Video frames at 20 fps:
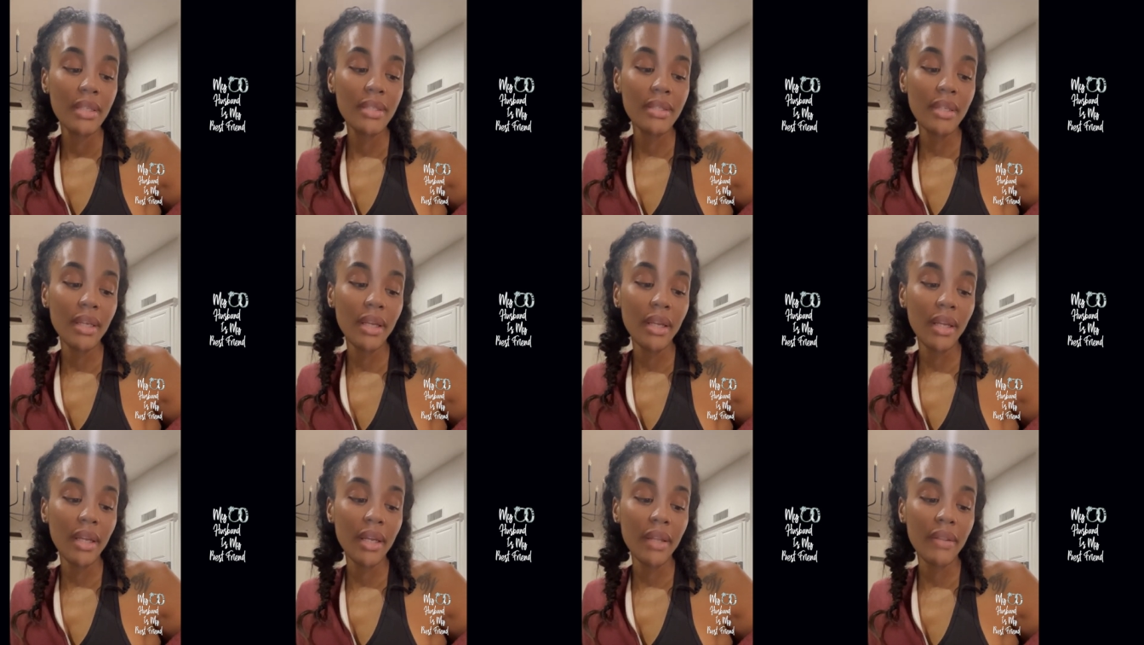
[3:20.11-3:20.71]

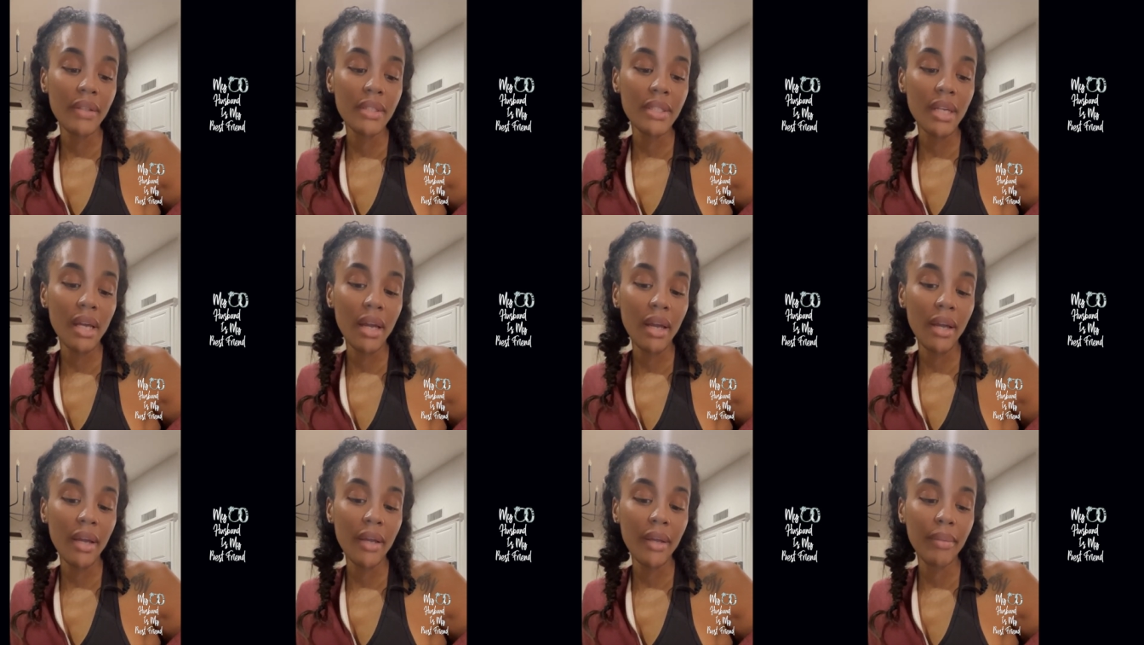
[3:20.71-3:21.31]
singing at the
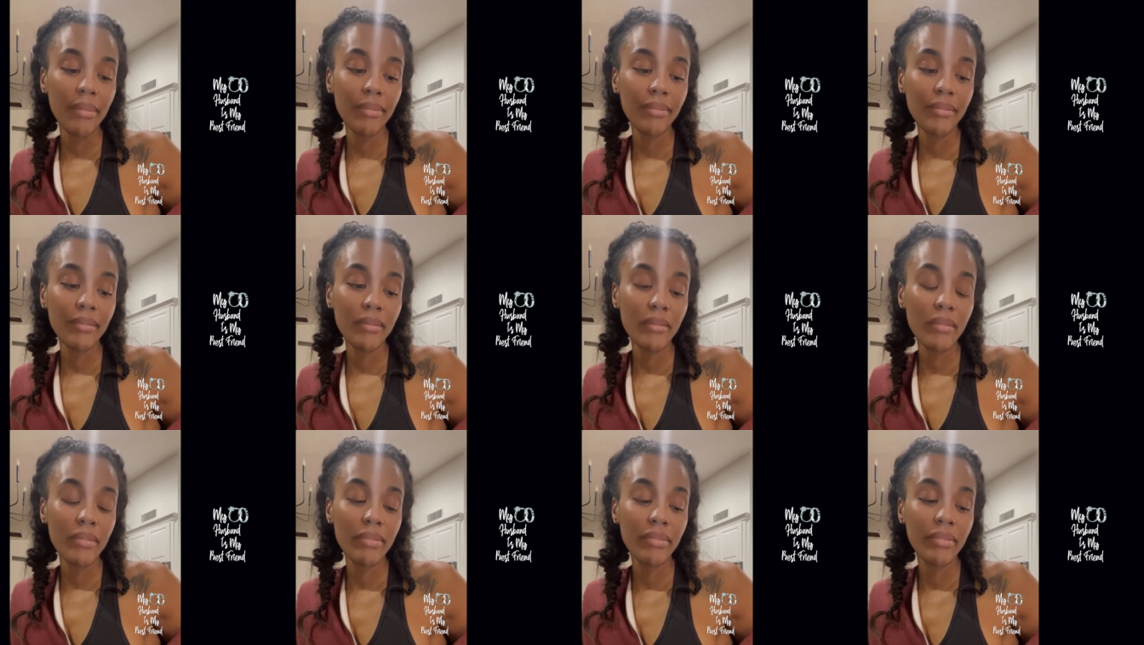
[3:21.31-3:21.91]
time
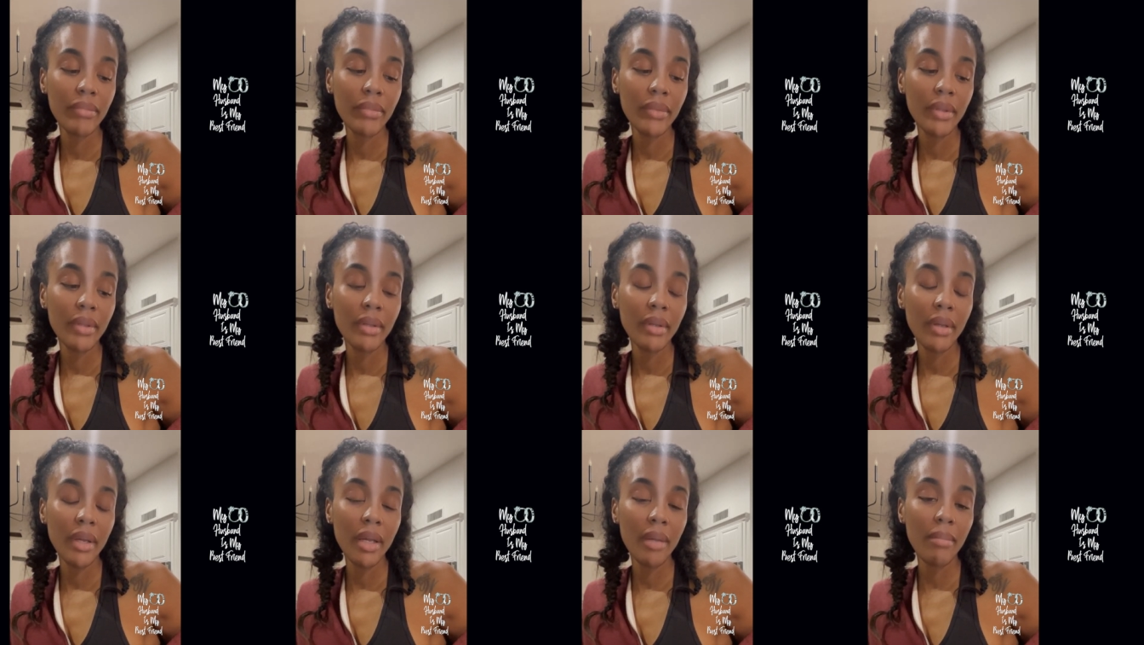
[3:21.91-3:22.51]

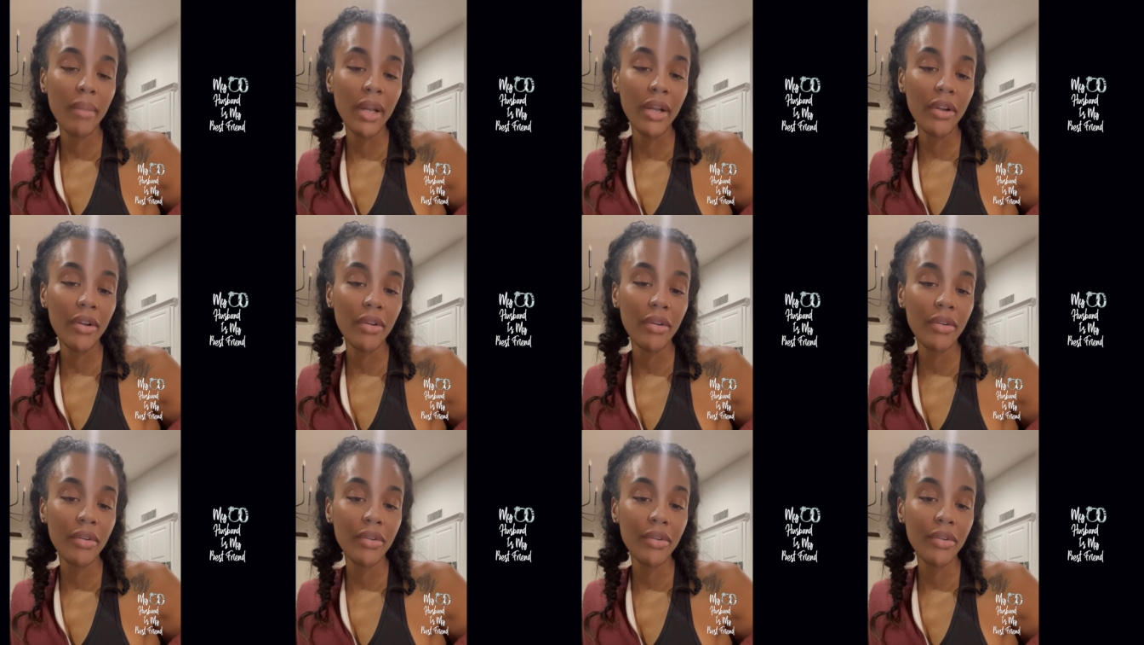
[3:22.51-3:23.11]
in my
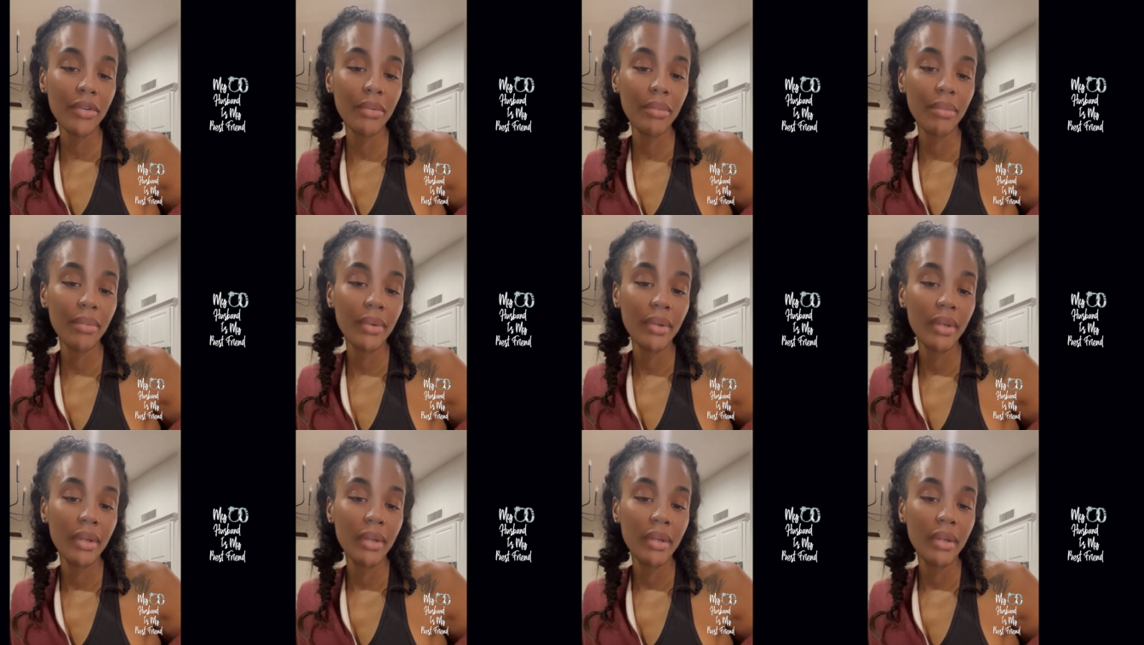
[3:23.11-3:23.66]
girl group.